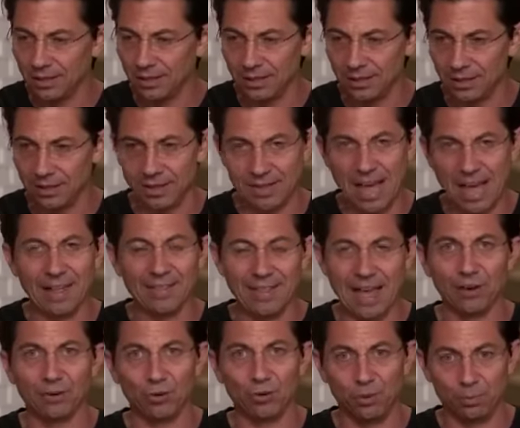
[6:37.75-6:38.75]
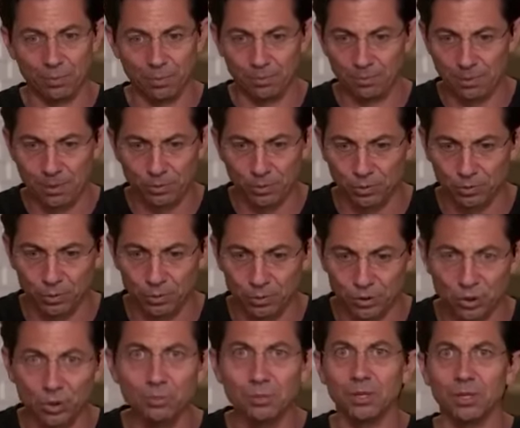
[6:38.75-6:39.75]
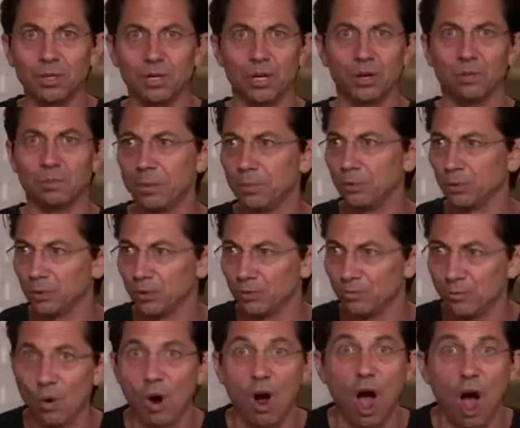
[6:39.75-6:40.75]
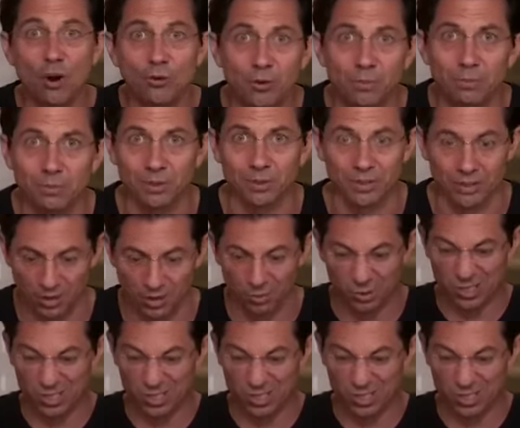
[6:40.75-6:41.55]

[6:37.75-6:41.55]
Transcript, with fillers: uh, not in that group, but people doing 2 million a year and people doing 400 million a year.